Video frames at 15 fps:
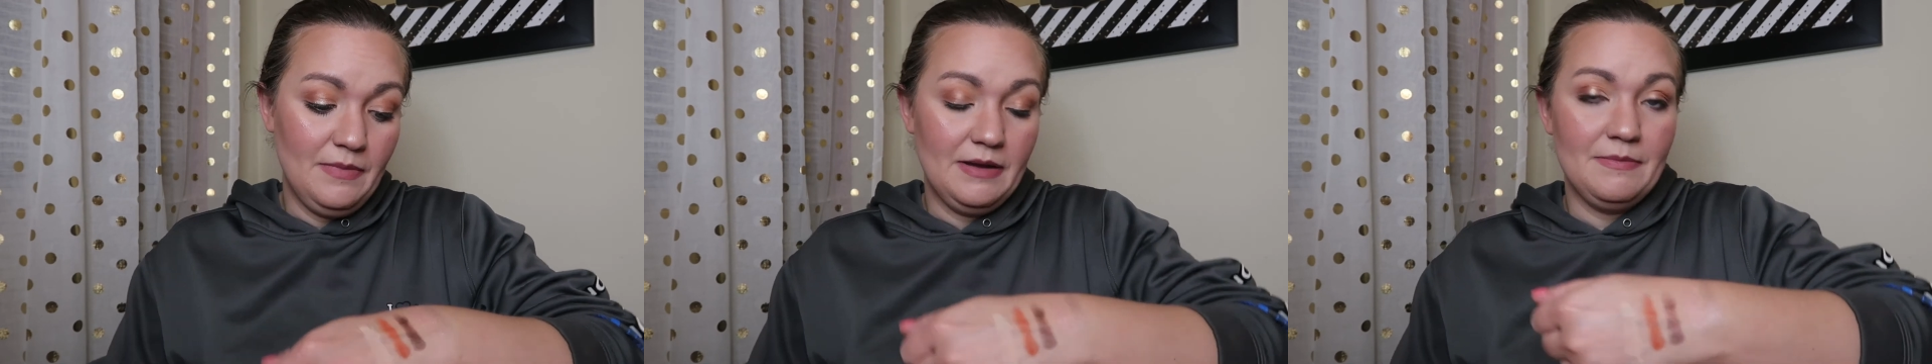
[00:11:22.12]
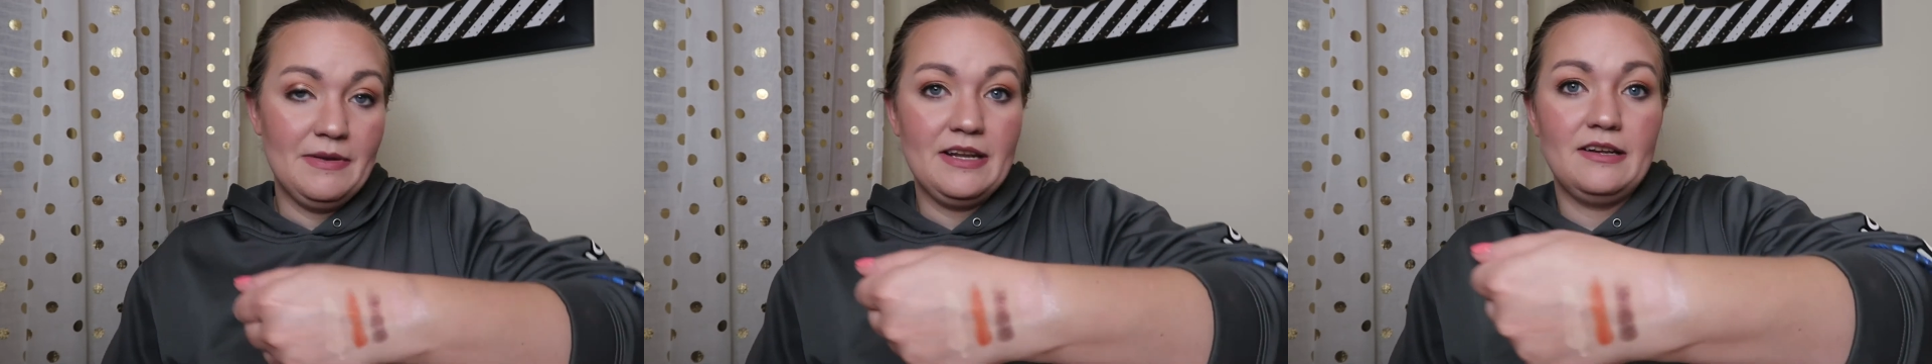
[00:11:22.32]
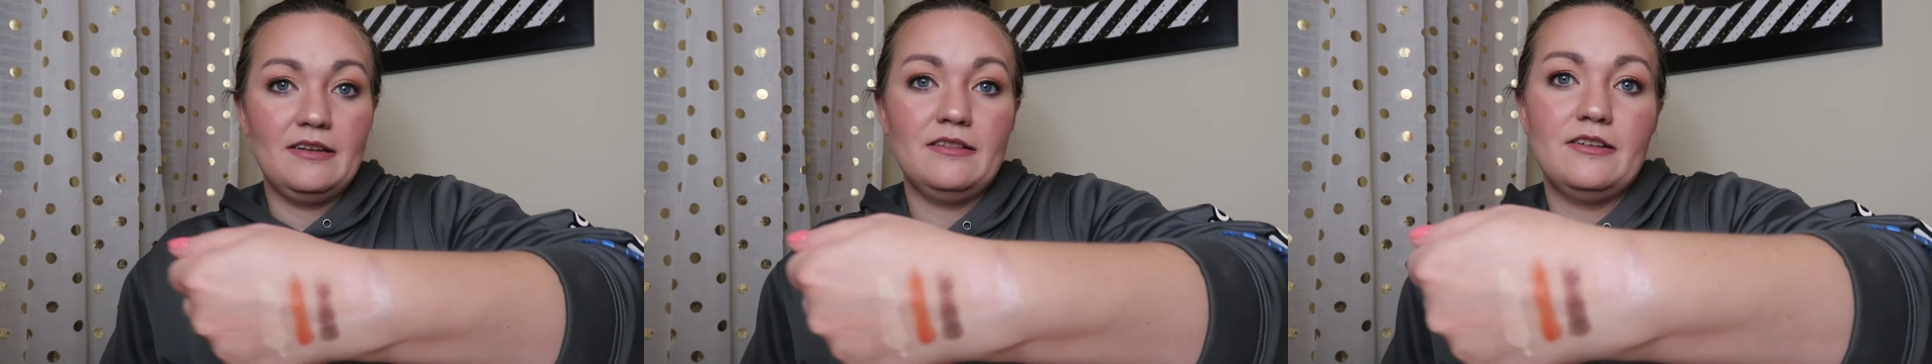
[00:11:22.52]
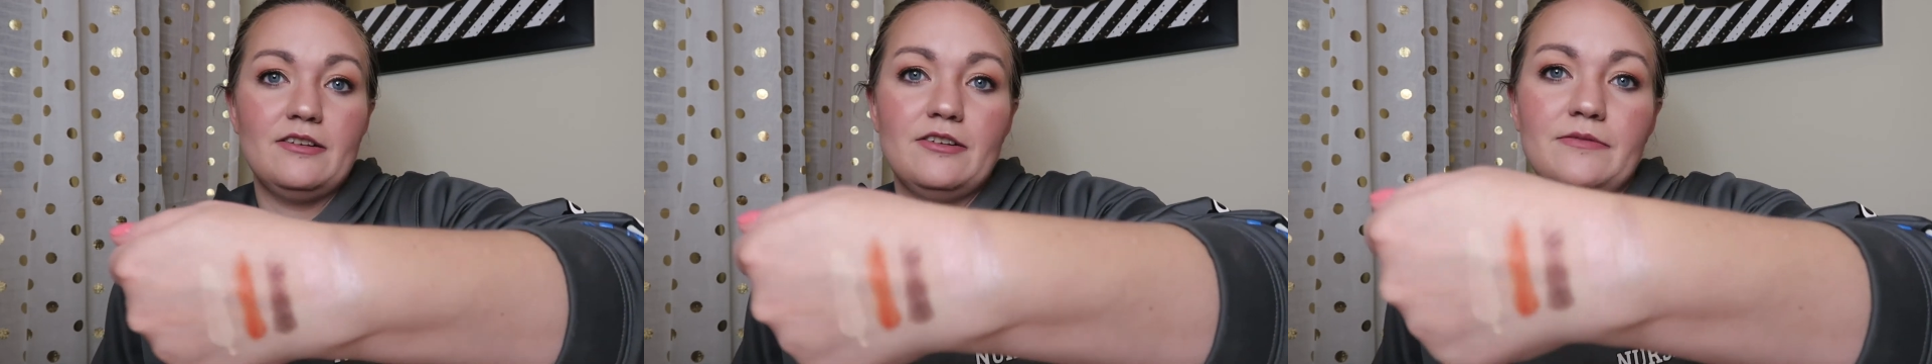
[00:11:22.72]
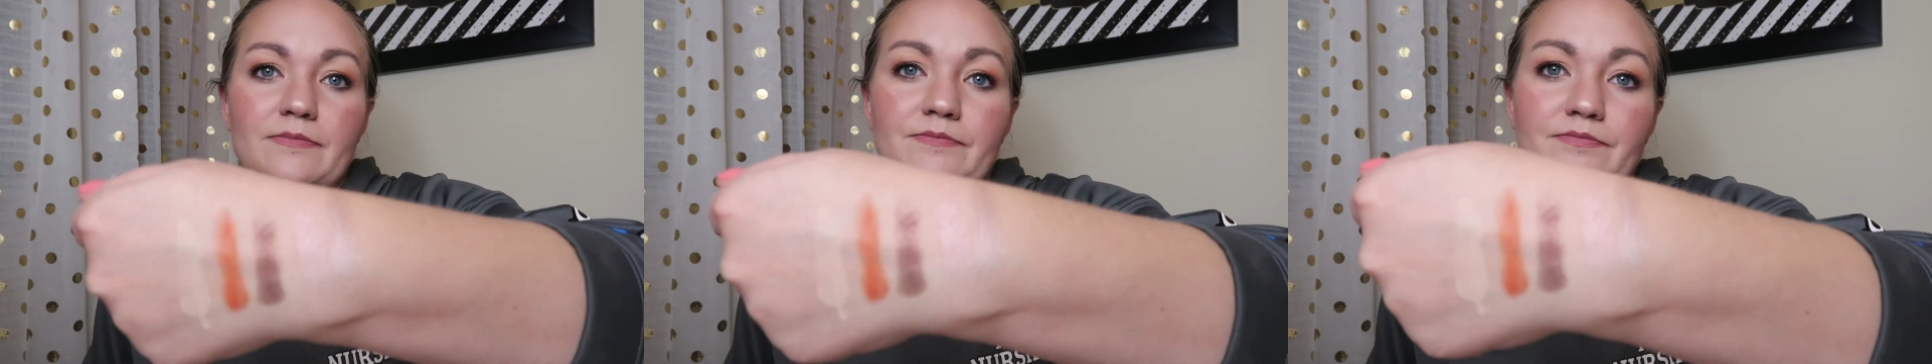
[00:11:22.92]
pigmented
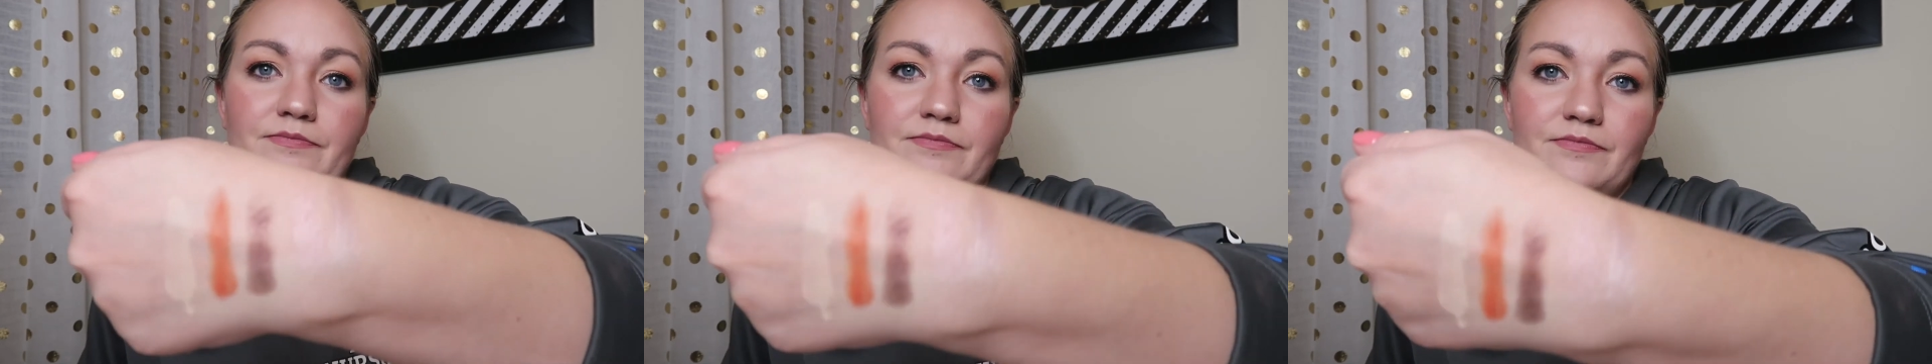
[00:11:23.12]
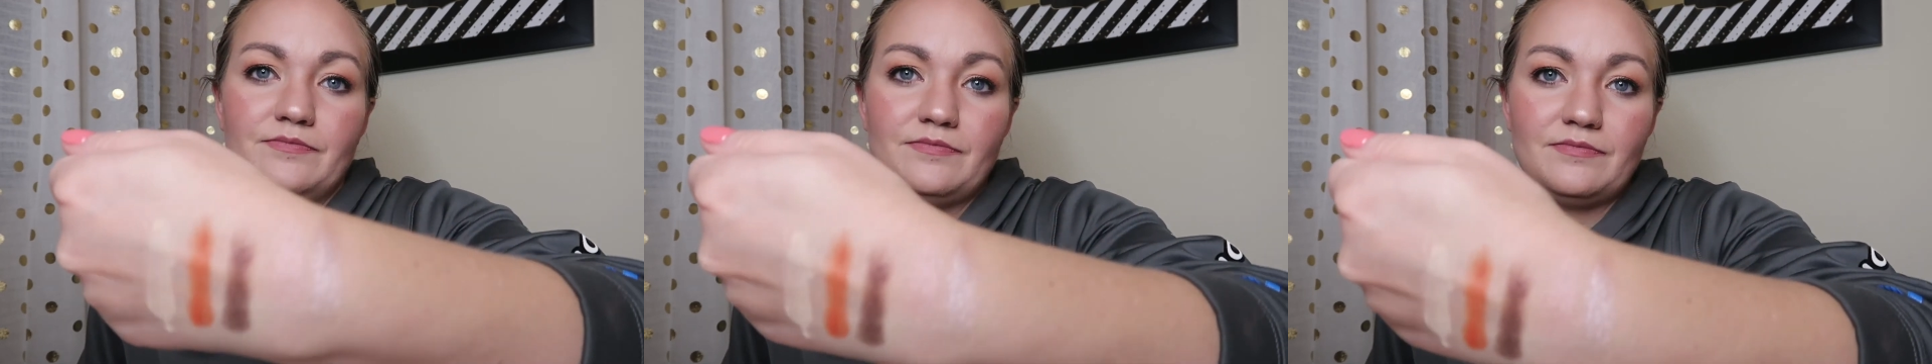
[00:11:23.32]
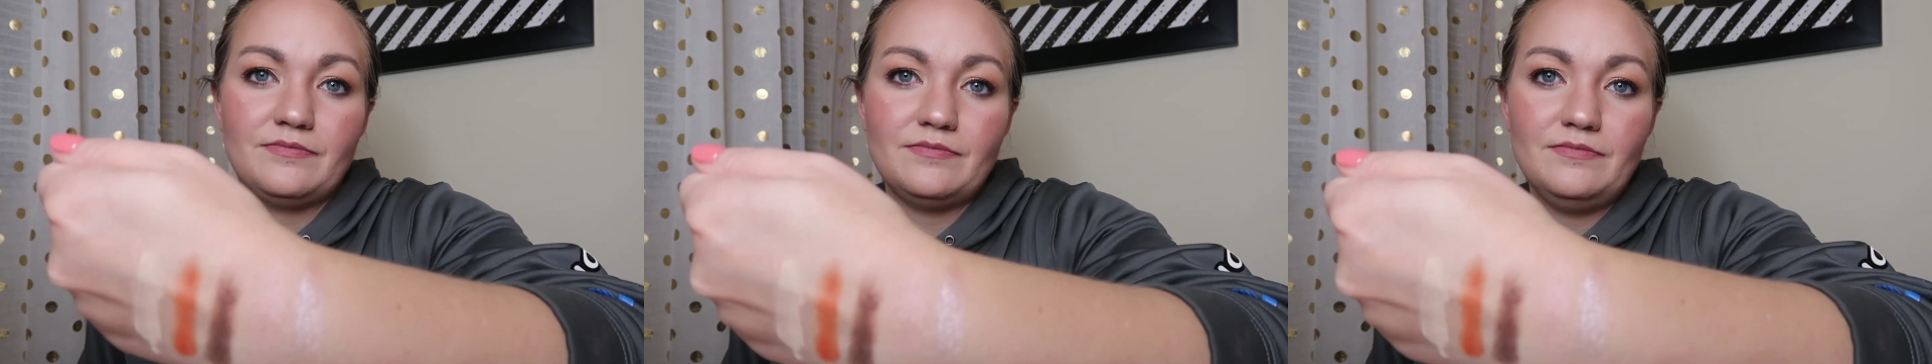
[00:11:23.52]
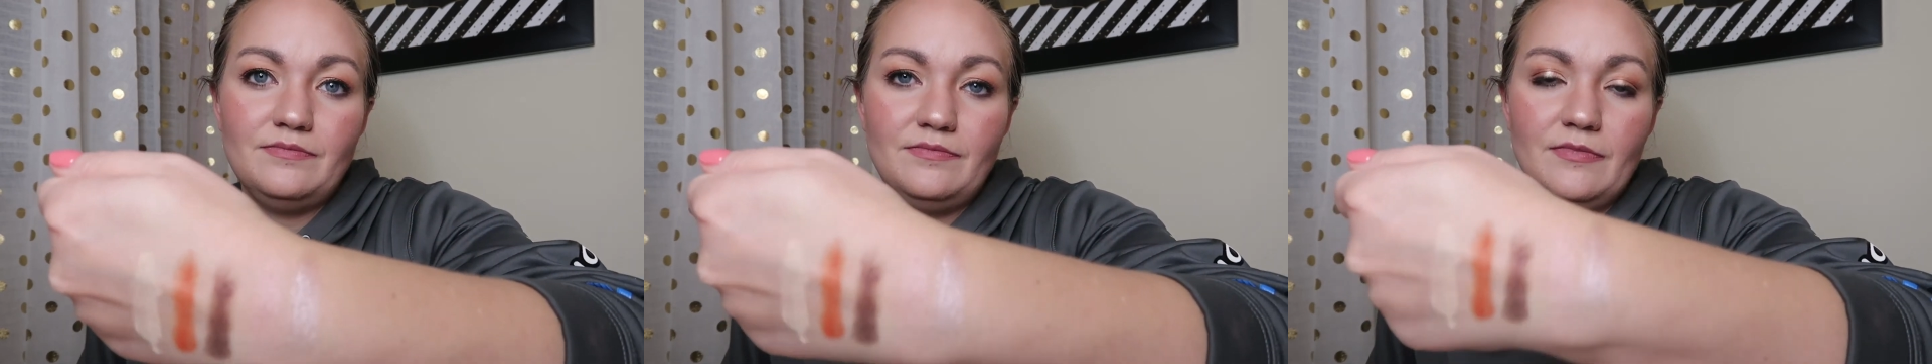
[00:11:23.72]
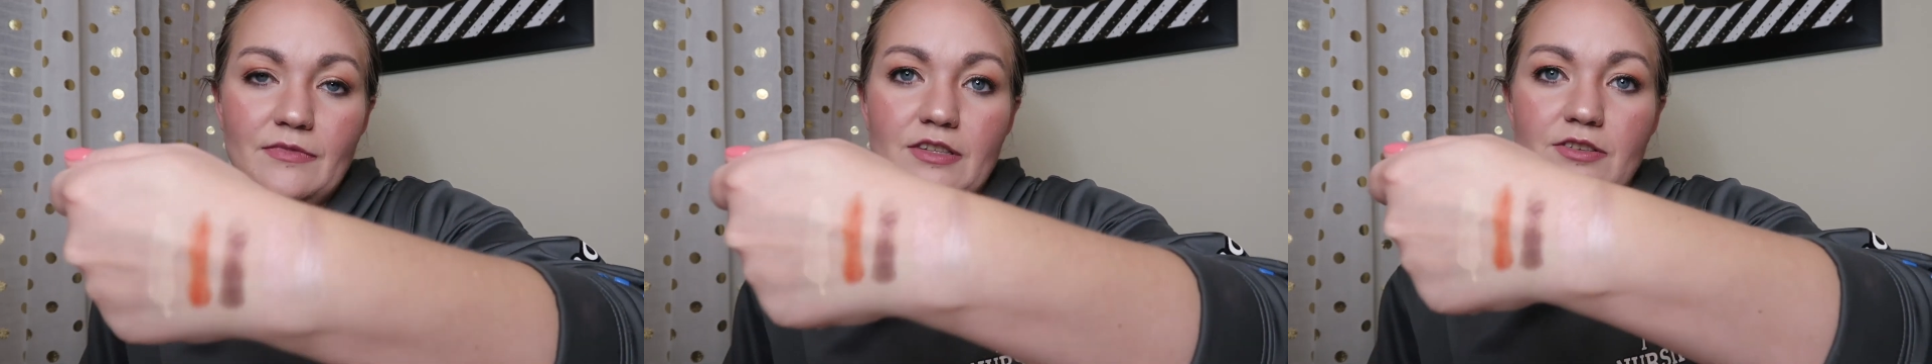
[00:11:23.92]
glitter.
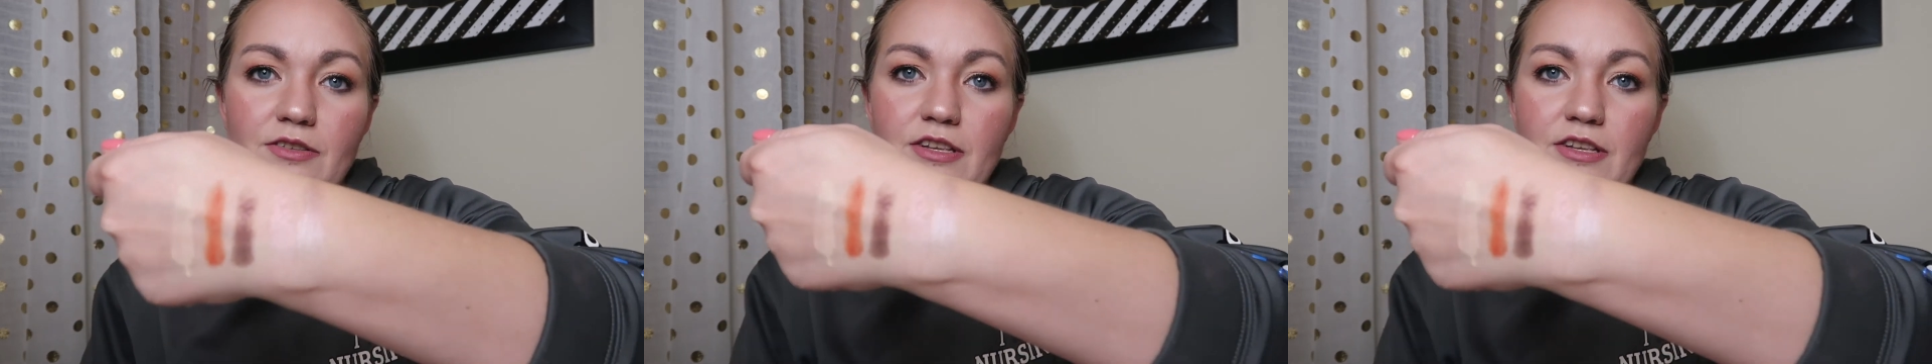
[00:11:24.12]
So